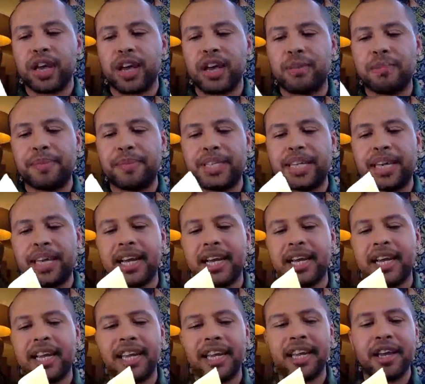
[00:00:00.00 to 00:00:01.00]

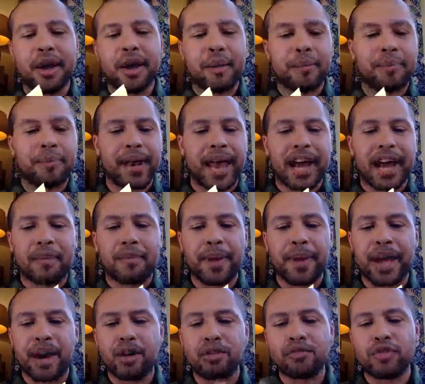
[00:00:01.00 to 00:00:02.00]
particularly black
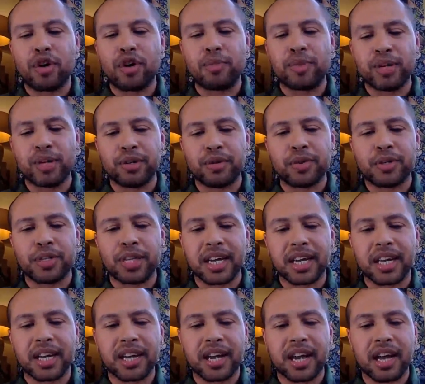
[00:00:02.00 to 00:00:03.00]
male role models that
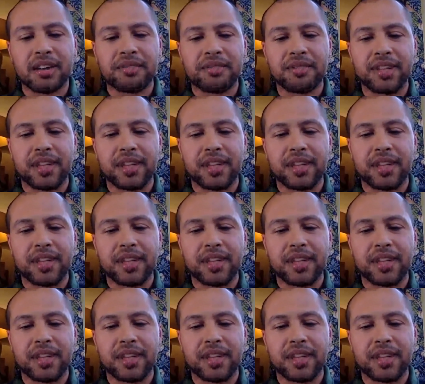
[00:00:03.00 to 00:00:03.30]
can kind of